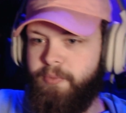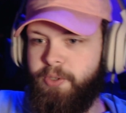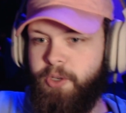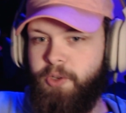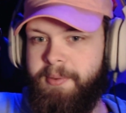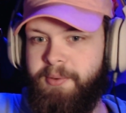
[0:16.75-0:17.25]

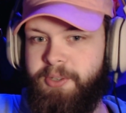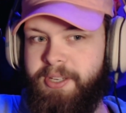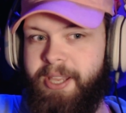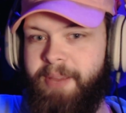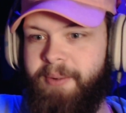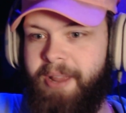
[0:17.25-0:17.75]
Excuse me.
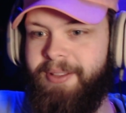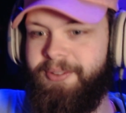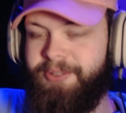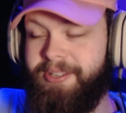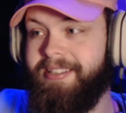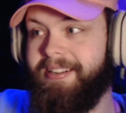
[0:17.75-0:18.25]

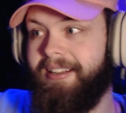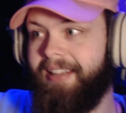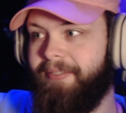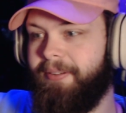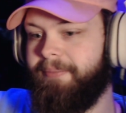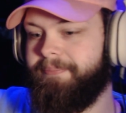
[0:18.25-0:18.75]
Season
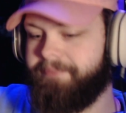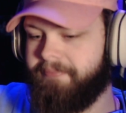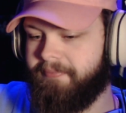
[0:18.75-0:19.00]
11.